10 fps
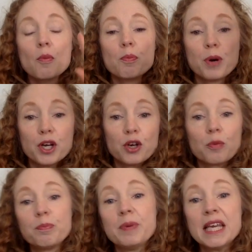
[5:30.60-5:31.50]
put your
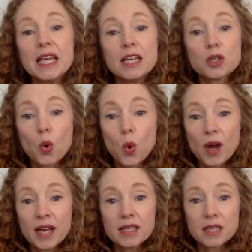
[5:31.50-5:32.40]
B
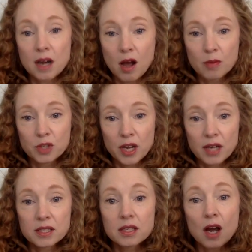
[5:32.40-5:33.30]
toys and
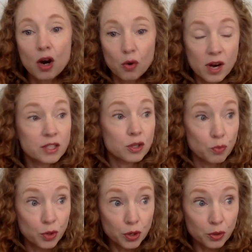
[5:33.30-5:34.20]
objects across the
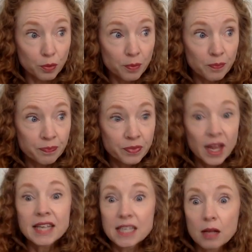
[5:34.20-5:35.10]
room,
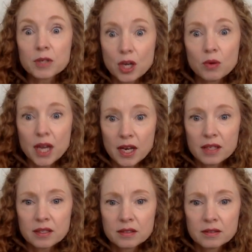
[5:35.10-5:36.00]
and tell them to go get
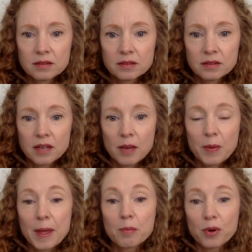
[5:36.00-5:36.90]
it. And
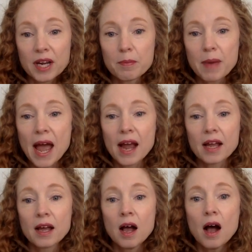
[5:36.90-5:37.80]
when they bring it
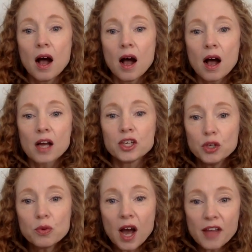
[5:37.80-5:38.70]
back,
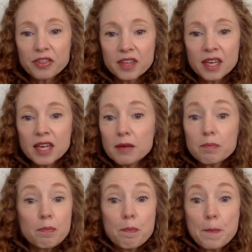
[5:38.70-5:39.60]
you got the
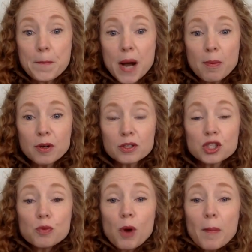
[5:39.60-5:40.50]
bubbles.
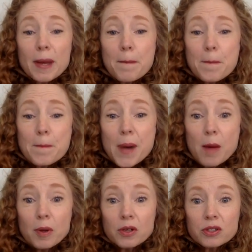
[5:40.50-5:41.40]
You brought me
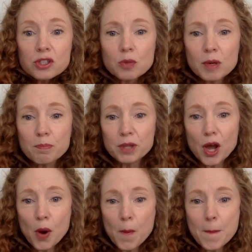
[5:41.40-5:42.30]
bubbles. Should we
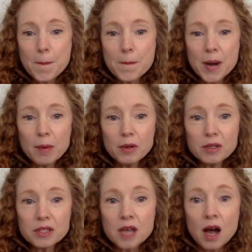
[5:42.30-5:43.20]
blow bubbles?